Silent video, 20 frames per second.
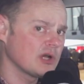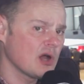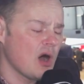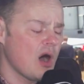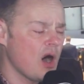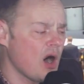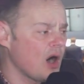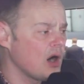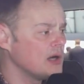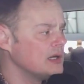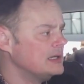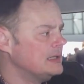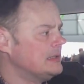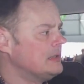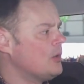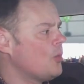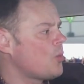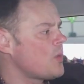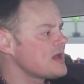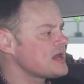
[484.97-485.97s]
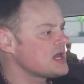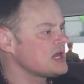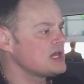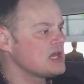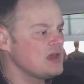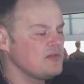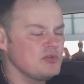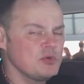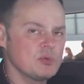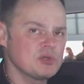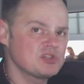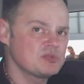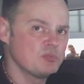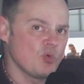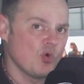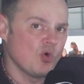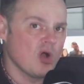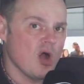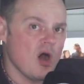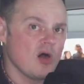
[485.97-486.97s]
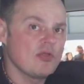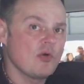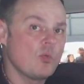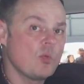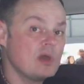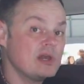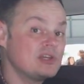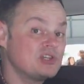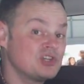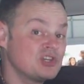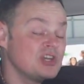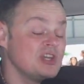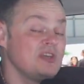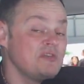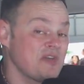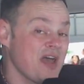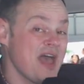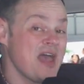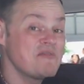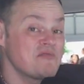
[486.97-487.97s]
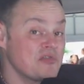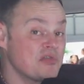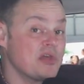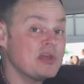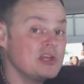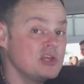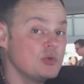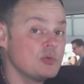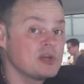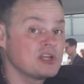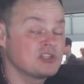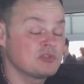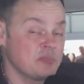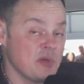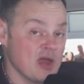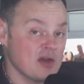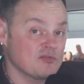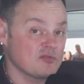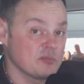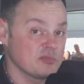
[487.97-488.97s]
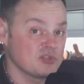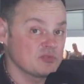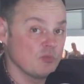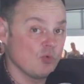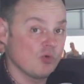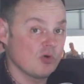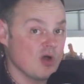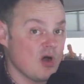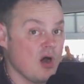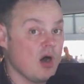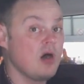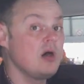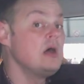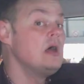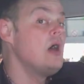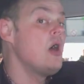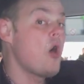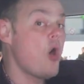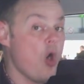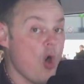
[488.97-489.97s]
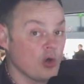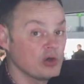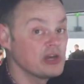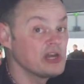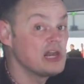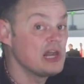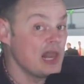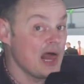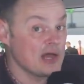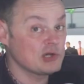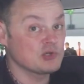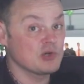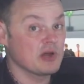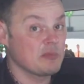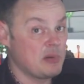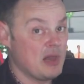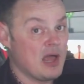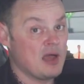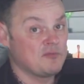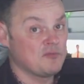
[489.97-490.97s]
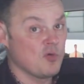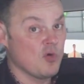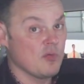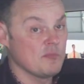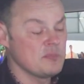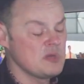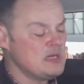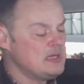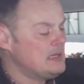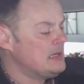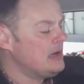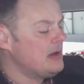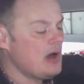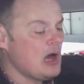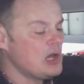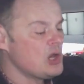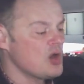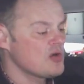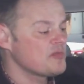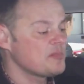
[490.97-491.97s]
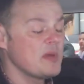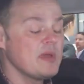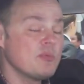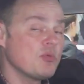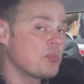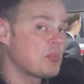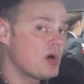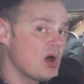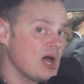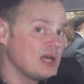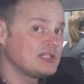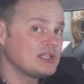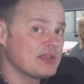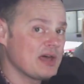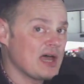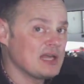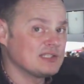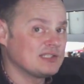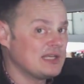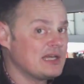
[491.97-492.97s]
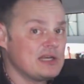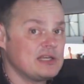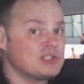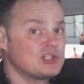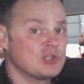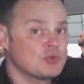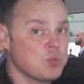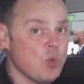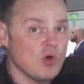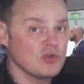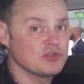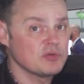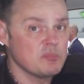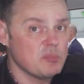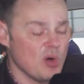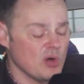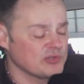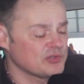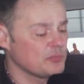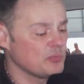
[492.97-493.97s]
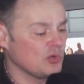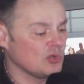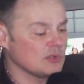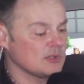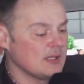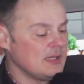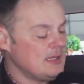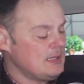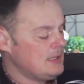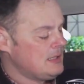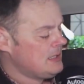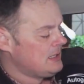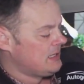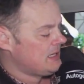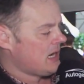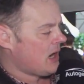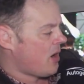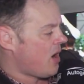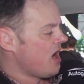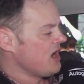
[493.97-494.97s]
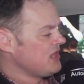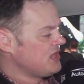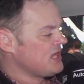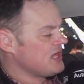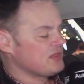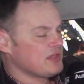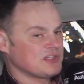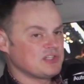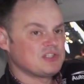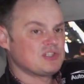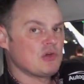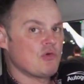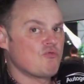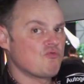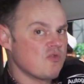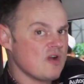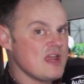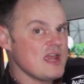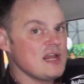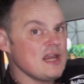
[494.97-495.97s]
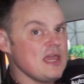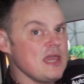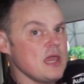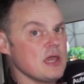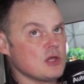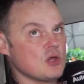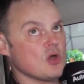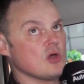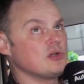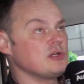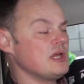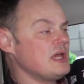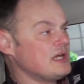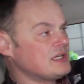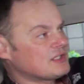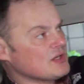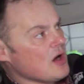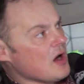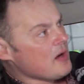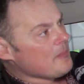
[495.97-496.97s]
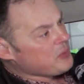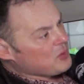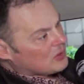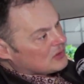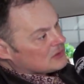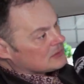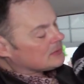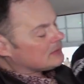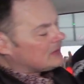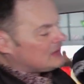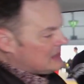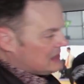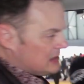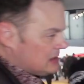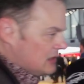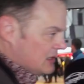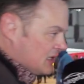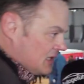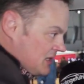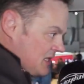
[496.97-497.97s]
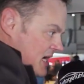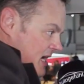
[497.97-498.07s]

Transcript: car. We can give you a small car that will achieve everything you would expect from a small car on an electric platform. A lot of people prior to that said it just wasn't possible. Now, I think this is a really good example. Look at